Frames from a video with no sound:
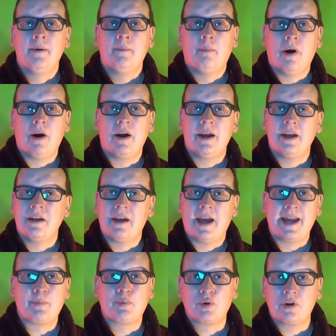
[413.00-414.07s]
by
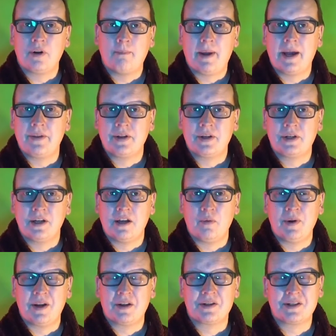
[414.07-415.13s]
April and May this year,
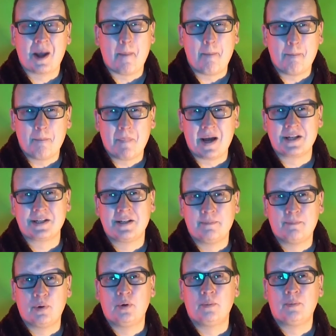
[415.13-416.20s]
we could see a
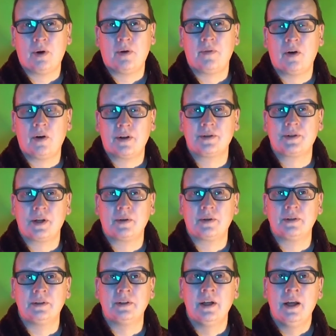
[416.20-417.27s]
massive pump on the
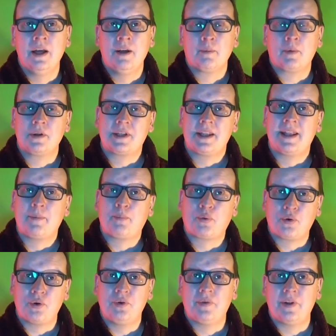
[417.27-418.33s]
Holotoken, because then they're
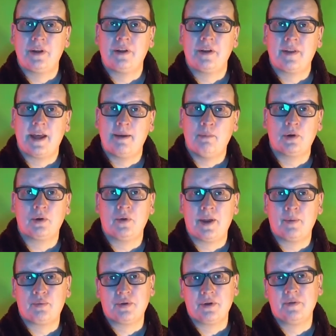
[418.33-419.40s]
proving their model,
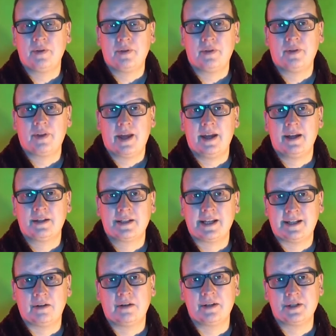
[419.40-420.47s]
they're proving their
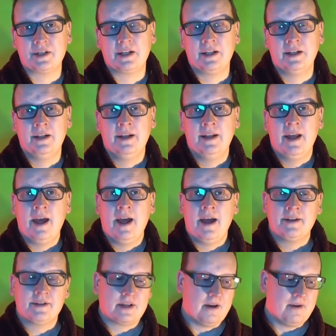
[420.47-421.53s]
technology.
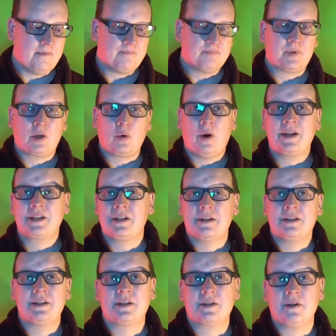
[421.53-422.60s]
So quite
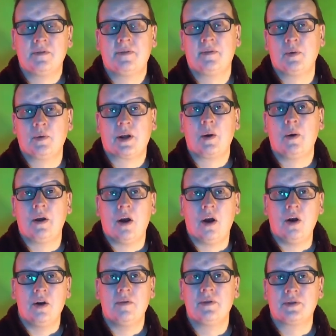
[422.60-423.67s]
exciting stuff. If you want to go
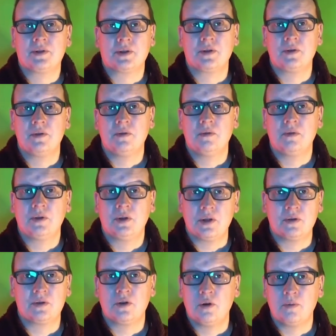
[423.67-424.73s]
over to
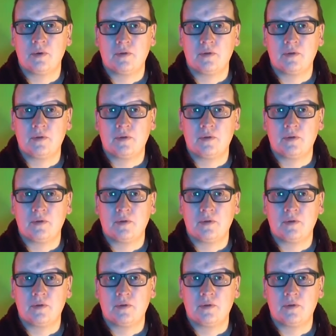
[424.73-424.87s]
YouTube